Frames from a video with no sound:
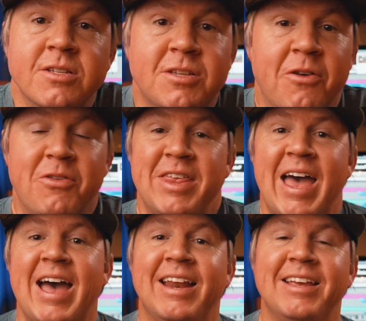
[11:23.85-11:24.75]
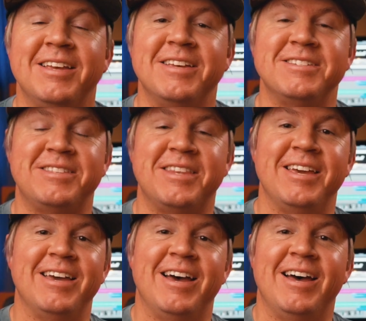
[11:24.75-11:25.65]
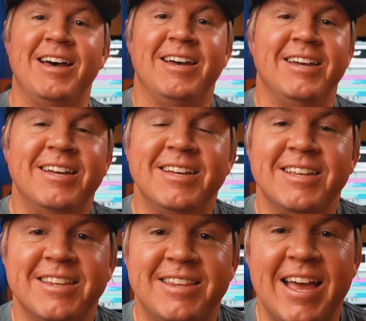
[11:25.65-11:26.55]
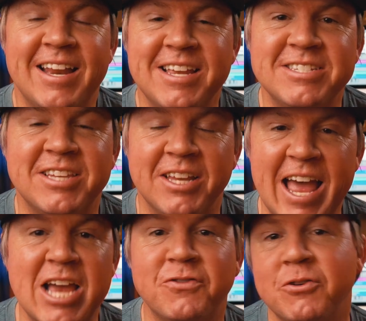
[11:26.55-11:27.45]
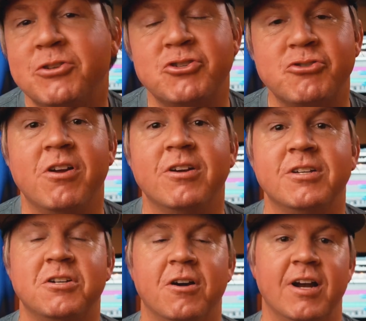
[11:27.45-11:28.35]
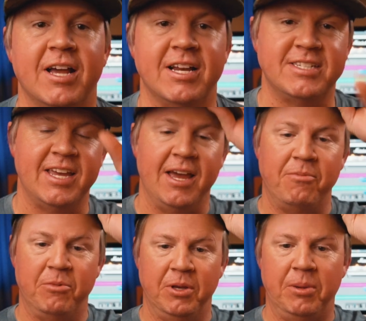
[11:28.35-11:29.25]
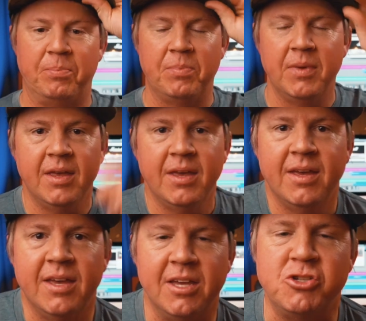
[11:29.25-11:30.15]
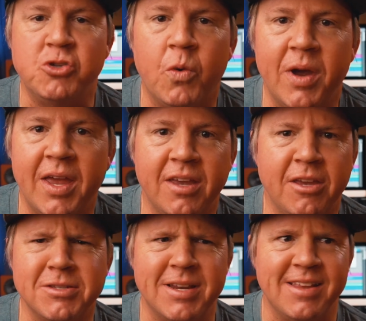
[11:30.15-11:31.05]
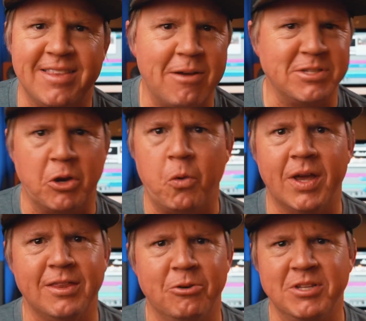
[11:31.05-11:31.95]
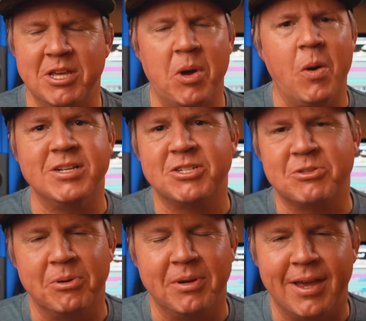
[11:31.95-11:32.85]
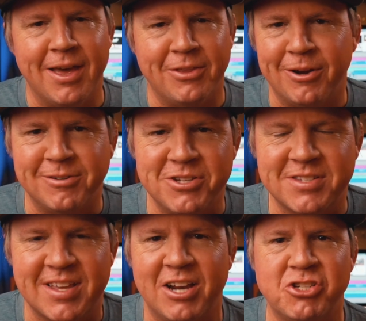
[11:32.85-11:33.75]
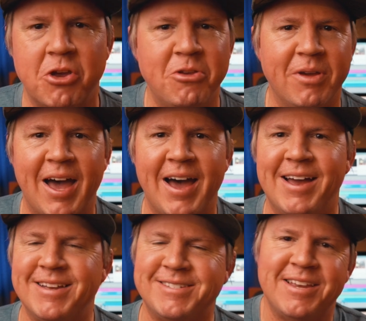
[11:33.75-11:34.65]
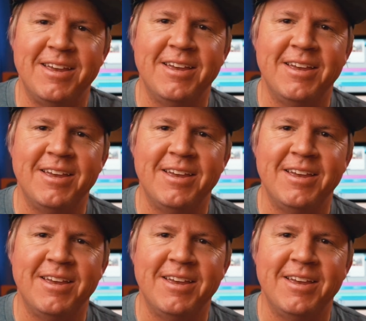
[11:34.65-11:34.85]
So that is the Nashville strung guitar, and I gotta say I'm really enjoying using it. That was a quick little demo I just threw together, just to kind of show you guys,